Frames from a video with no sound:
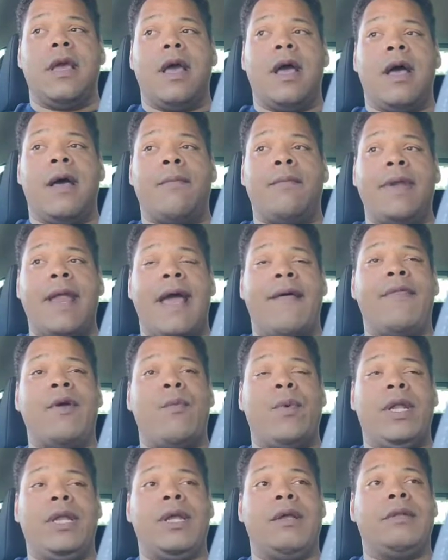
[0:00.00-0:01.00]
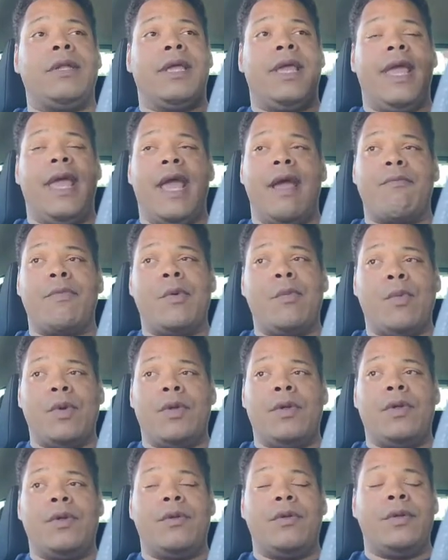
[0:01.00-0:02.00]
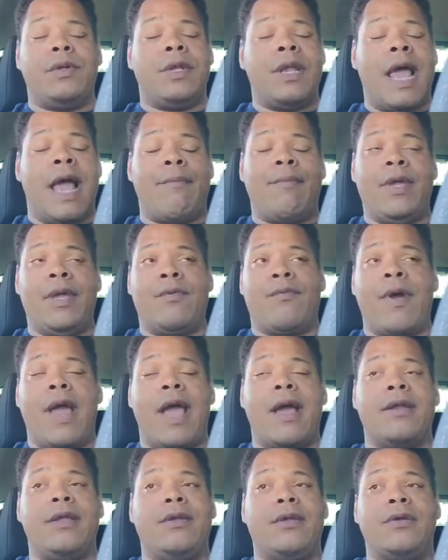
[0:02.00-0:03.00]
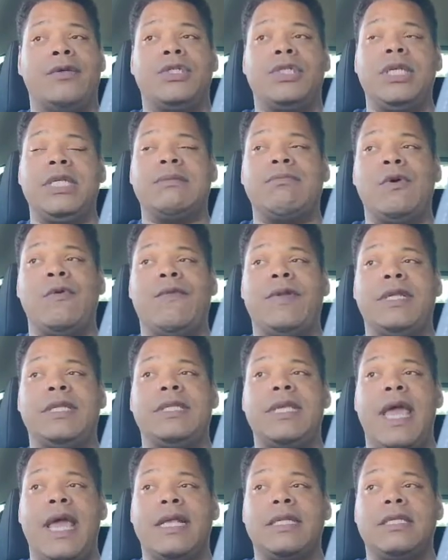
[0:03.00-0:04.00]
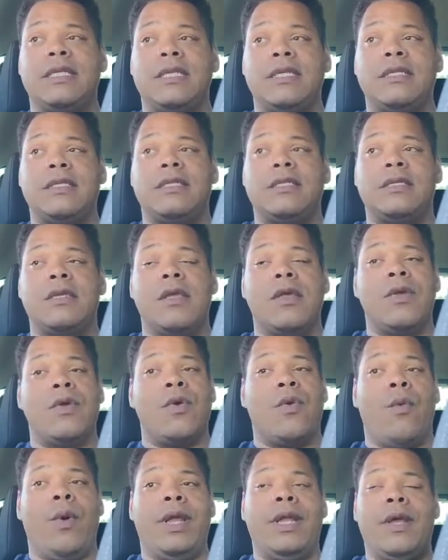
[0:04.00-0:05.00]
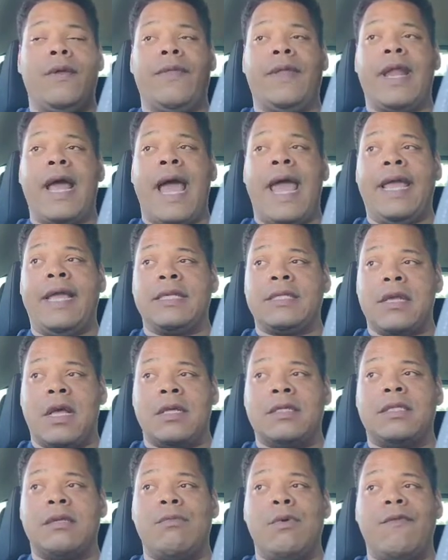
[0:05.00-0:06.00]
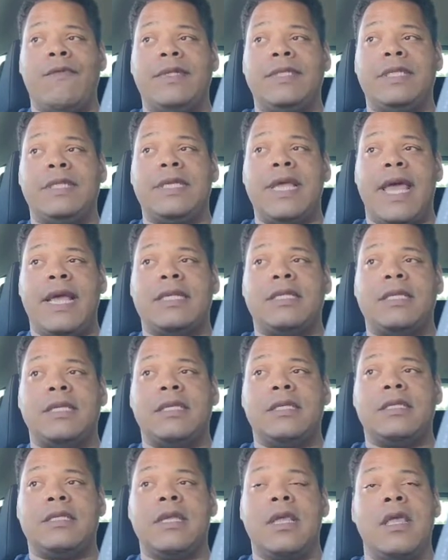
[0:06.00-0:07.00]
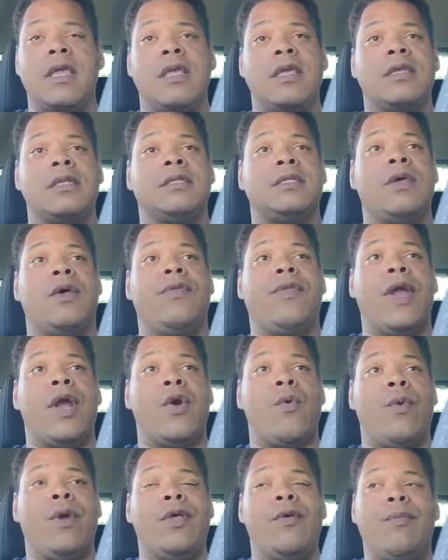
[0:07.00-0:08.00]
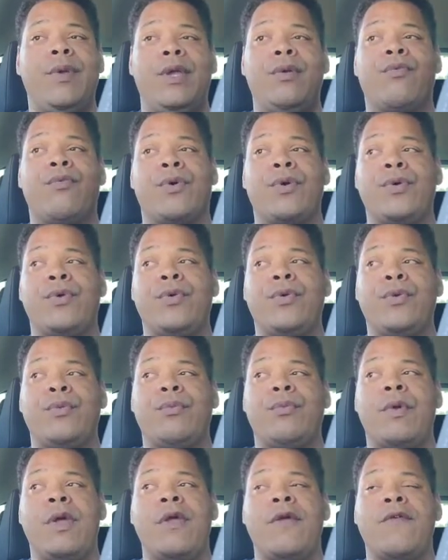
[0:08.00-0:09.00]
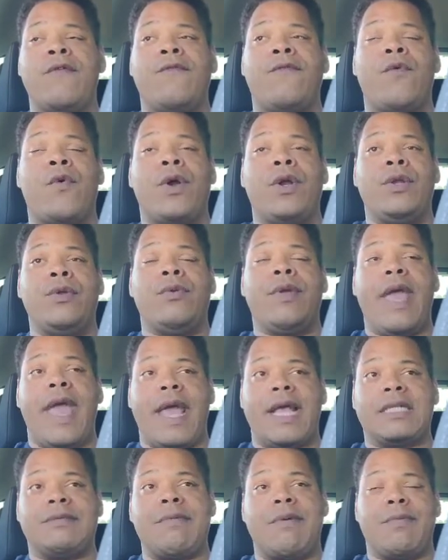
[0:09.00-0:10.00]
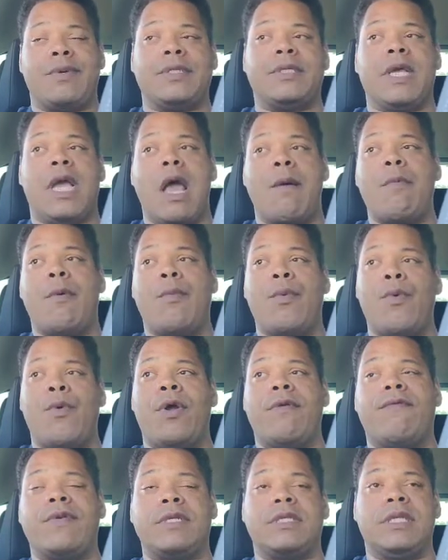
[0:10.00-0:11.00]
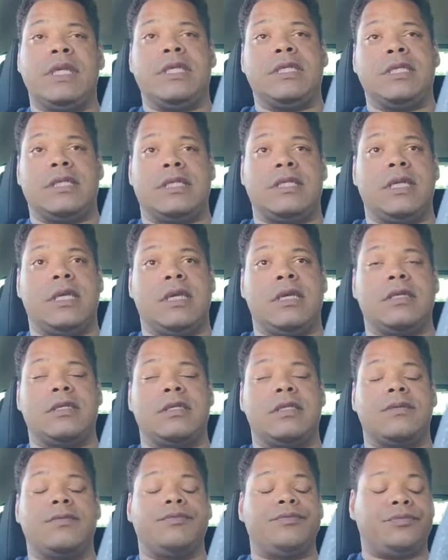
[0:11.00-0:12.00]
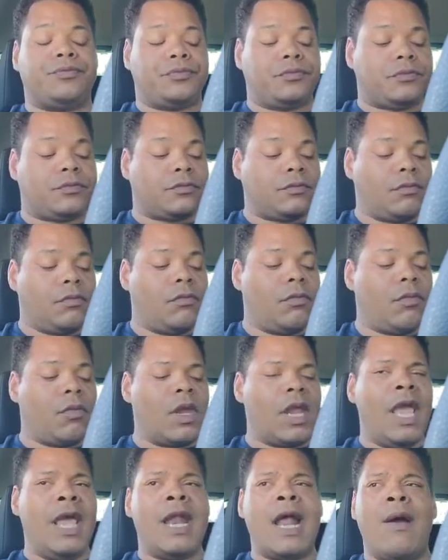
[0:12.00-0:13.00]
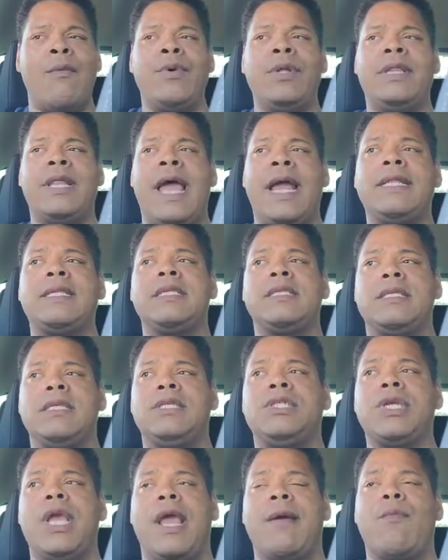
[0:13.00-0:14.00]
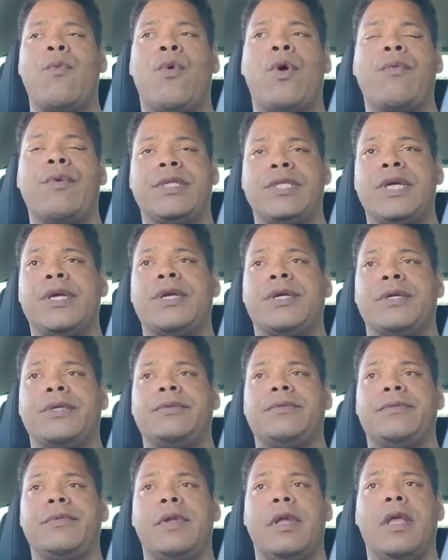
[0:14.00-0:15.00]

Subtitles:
Now that we know that Cameron will not be around, you know, she's moving to Texas. We know that Ike is also moving to Texas. So there will be room for new cast members to come aboard for season 6. And I would like to see Jaya Moore return.